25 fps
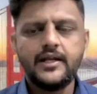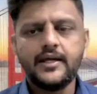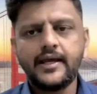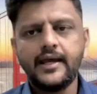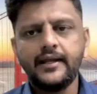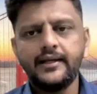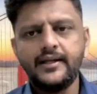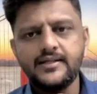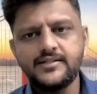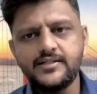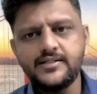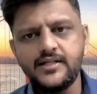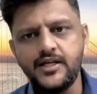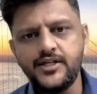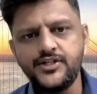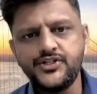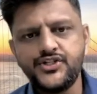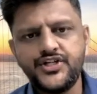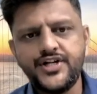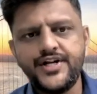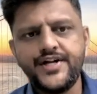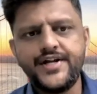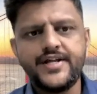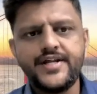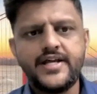can I see
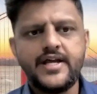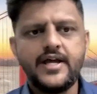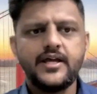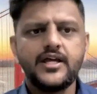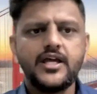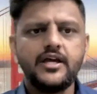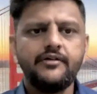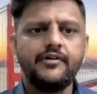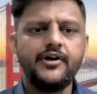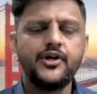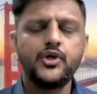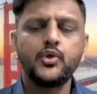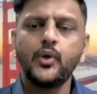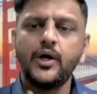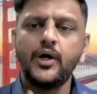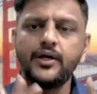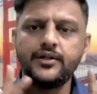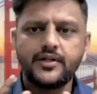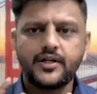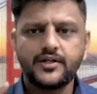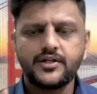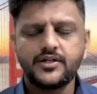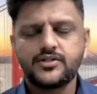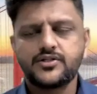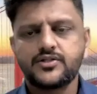GTA given to
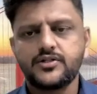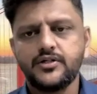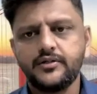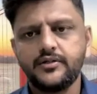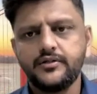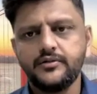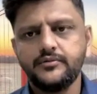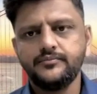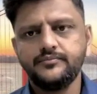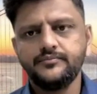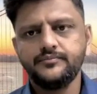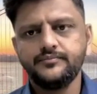unregistered?